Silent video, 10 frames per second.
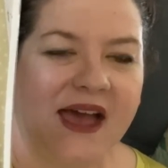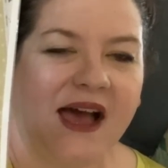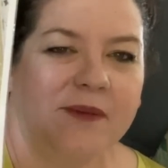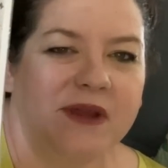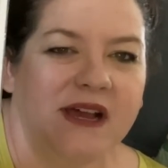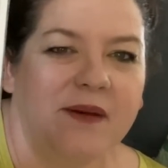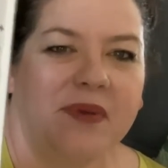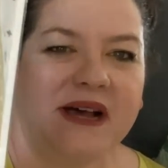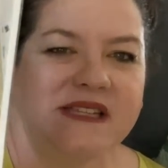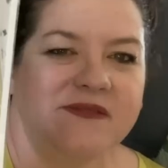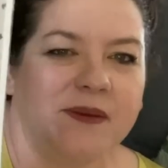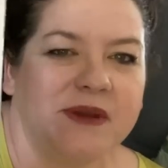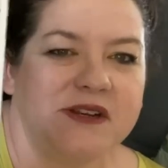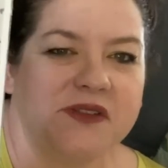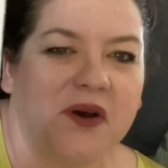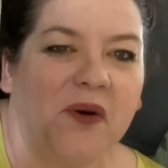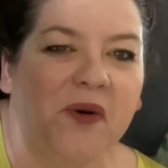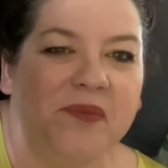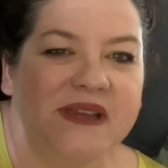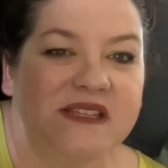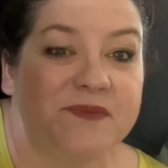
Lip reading: I'm not positive I'm gonna do the whole piece,